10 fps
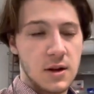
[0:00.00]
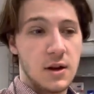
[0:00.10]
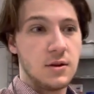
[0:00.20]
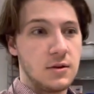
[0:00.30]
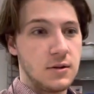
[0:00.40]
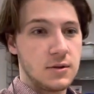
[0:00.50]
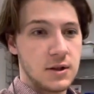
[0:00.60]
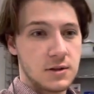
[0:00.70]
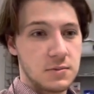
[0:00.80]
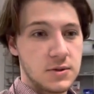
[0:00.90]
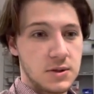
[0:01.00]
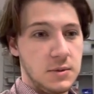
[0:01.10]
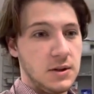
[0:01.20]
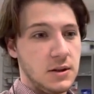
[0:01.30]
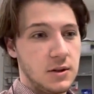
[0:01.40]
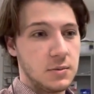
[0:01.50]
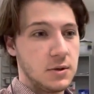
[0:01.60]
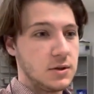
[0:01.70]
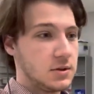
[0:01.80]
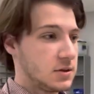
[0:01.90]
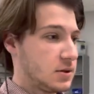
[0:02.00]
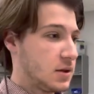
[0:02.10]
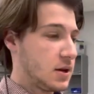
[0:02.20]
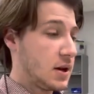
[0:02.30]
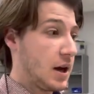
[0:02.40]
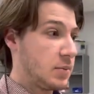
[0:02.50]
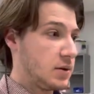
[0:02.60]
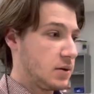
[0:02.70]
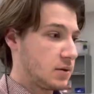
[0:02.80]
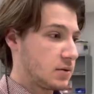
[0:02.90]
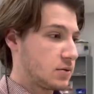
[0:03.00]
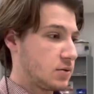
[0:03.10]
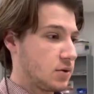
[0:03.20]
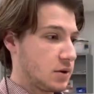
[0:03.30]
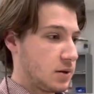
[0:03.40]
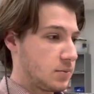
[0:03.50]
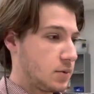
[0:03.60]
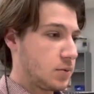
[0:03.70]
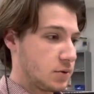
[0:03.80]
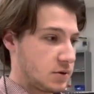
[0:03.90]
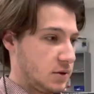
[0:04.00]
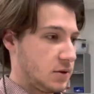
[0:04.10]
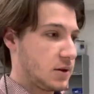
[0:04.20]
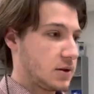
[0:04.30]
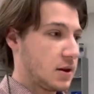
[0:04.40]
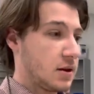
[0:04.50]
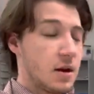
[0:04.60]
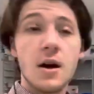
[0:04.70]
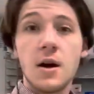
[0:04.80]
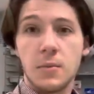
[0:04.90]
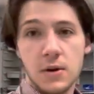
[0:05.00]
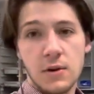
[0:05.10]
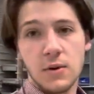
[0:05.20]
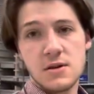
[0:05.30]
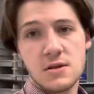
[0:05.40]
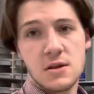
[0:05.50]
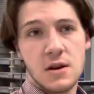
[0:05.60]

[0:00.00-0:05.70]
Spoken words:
I don't know if that's supposed to be linear, but it just happened to correlate proportionally like that. But anyways,